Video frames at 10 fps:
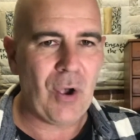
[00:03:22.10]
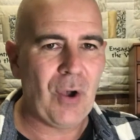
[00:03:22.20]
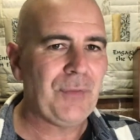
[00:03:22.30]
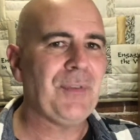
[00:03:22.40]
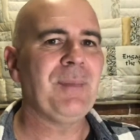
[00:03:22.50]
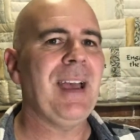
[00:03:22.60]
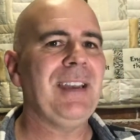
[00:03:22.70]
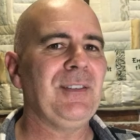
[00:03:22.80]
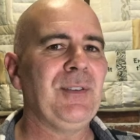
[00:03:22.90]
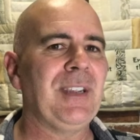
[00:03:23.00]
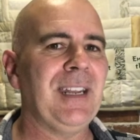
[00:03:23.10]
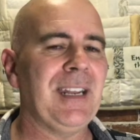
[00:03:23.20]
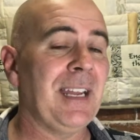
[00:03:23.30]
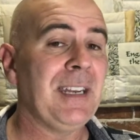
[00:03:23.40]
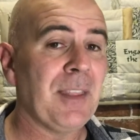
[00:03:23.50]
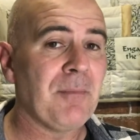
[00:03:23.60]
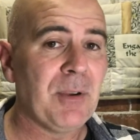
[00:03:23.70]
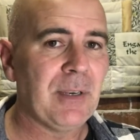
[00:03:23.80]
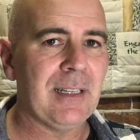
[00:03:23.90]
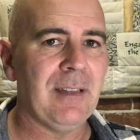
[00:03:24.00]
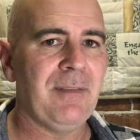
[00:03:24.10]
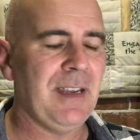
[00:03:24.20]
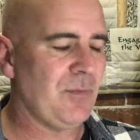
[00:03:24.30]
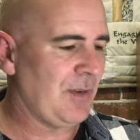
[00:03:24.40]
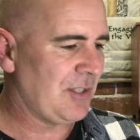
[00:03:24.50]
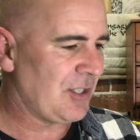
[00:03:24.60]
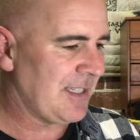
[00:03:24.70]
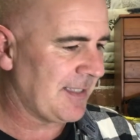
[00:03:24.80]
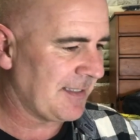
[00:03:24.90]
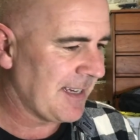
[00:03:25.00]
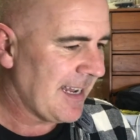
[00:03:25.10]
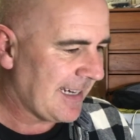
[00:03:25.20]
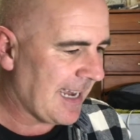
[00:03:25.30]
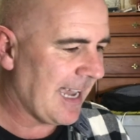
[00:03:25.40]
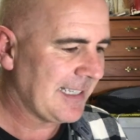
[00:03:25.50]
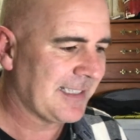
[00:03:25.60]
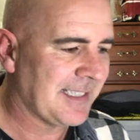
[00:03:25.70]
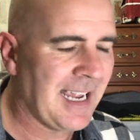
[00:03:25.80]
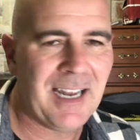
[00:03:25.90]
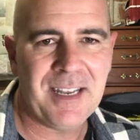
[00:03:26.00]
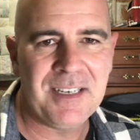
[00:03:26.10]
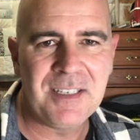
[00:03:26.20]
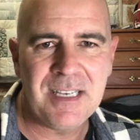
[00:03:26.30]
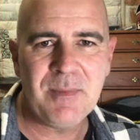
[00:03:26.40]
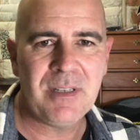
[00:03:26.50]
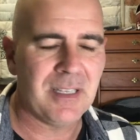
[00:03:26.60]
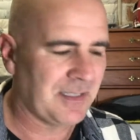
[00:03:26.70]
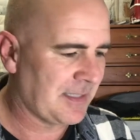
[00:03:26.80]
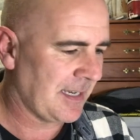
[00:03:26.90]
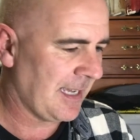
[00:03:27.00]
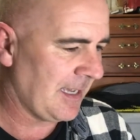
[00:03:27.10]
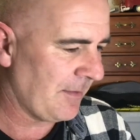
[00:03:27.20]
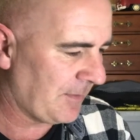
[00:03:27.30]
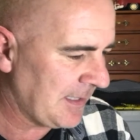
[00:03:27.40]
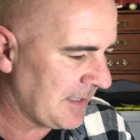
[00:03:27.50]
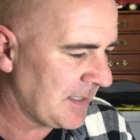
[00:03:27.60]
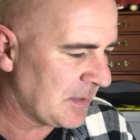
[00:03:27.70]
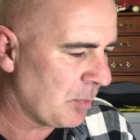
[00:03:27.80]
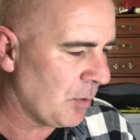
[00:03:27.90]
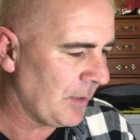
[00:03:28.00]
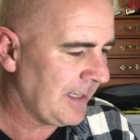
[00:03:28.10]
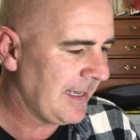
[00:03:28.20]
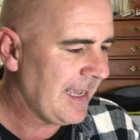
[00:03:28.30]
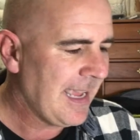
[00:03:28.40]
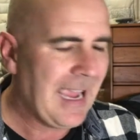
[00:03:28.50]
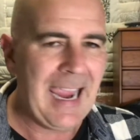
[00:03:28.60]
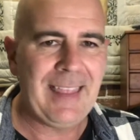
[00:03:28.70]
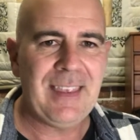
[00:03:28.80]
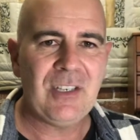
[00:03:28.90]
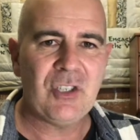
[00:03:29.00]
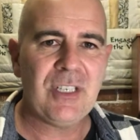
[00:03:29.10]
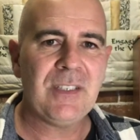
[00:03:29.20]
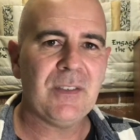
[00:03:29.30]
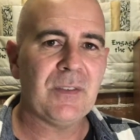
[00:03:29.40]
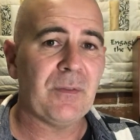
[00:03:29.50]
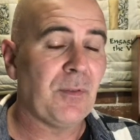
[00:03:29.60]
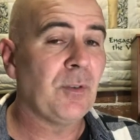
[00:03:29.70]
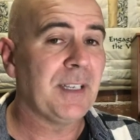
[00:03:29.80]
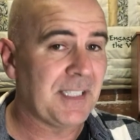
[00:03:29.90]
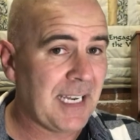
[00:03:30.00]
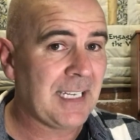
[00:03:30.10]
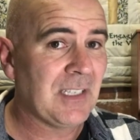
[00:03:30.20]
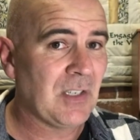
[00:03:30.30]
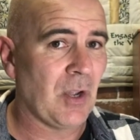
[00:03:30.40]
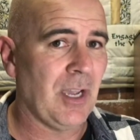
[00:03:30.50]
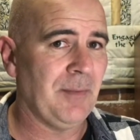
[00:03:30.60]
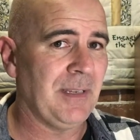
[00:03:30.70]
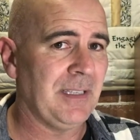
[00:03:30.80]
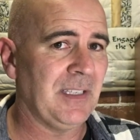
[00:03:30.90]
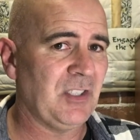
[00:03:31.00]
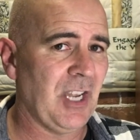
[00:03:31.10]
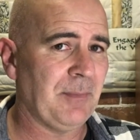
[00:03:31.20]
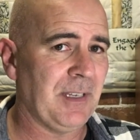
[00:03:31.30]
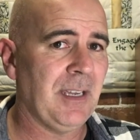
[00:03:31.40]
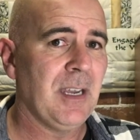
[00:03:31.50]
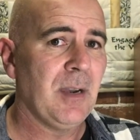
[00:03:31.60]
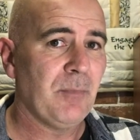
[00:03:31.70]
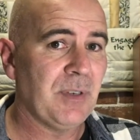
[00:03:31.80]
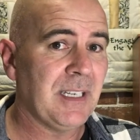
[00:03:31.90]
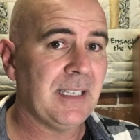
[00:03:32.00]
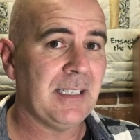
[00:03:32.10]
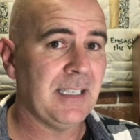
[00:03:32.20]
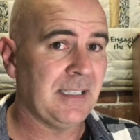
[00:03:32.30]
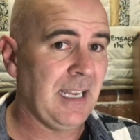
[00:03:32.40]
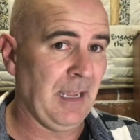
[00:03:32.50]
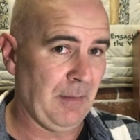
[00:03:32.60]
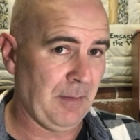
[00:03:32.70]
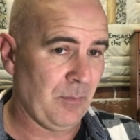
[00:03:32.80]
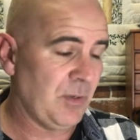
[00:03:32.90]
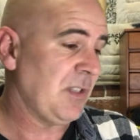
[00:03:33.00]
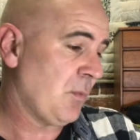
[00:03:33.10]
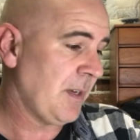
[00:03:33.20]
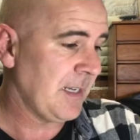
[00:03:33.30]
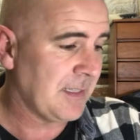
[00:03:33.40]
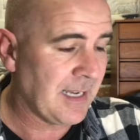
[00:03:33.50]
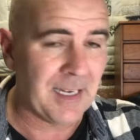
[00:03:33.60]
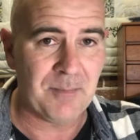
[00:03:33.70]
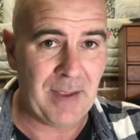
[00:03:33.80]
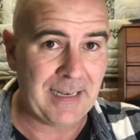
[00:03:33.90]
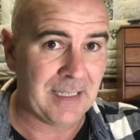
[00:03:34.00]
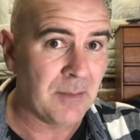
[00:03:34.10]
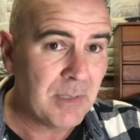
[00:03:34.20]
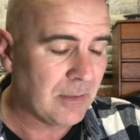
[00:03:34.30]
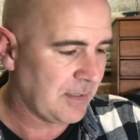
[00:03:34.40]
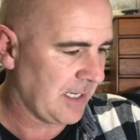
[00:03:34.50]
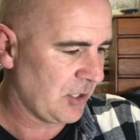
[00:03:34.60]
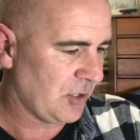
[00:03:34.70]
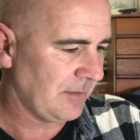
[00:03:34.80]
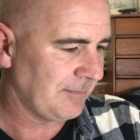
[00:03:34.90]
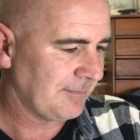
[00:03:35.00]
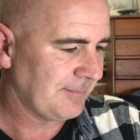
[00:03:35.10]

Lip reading: On from that, you get another miracle event when Jesus casts out a demon that's afflicted this boy. And then Jesus, for a second time in this chapter, predicts his death, which is what he had done back in the middle section.